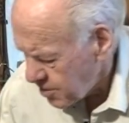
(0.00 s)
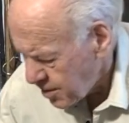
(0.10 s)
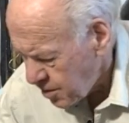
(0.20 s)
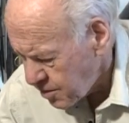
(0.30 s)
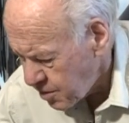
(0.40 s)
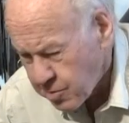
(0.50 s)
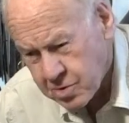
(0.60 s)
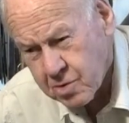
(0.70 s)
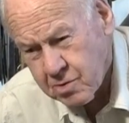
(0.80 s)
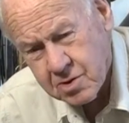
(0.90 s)
they were
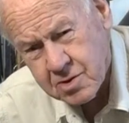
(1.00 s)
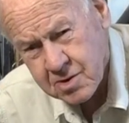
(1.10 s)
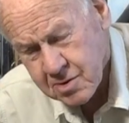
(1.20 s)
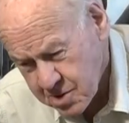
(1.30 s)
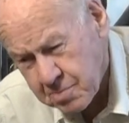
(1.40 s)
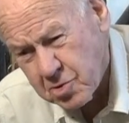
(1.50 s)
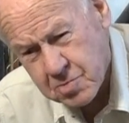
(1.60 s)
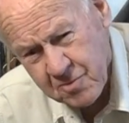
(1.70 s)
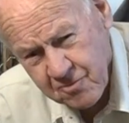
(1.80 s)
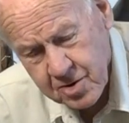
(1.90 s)
turned into, it's supposed to
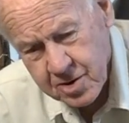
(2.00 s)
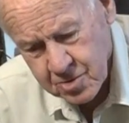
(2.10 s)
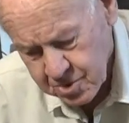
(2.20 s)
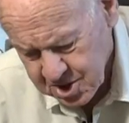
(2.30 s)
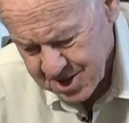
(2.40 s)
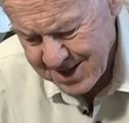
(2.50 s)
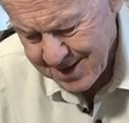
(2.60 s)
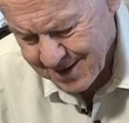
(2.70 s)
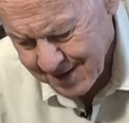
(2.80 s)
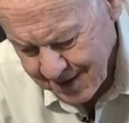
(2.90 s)
be very good
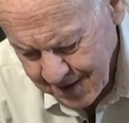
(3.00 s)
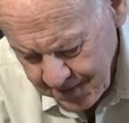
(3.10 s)
steel,